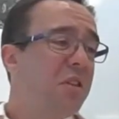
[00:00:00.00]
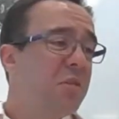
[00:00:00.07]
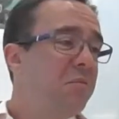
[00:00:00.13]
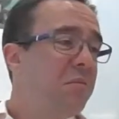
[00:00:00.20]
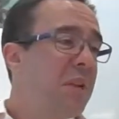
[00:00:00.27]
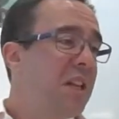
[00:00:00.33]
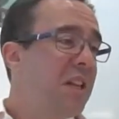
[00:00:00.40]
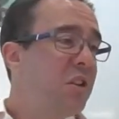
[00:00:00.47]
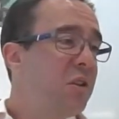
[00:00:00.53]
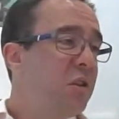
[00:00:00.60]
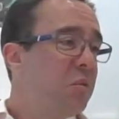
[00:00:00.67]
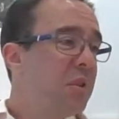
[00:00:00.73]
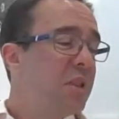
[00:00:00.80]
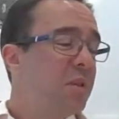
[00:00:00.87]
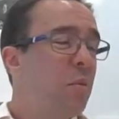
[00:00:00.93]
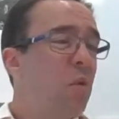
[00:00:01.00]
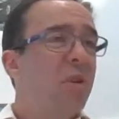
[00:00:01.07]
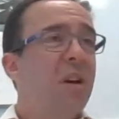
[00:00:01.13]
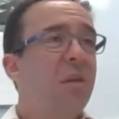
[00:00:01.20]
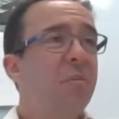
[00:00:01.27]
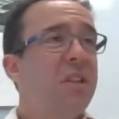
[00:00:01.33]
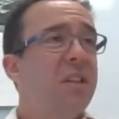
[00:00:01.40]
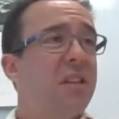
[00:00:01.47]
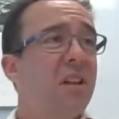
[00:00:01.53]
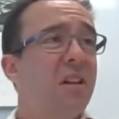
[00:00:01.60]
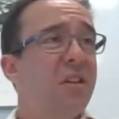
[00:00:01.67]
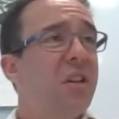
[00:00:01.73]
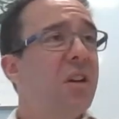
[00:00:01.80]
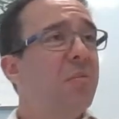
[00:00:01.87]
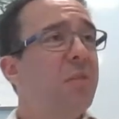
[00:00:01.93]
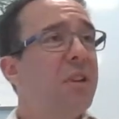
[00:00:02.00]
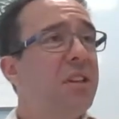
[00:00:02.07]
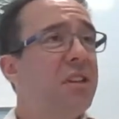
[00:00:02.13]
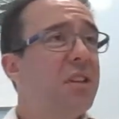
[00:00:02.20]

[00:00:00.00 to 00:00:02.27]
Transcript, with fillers: there's many issues with smaller companies as larger companies.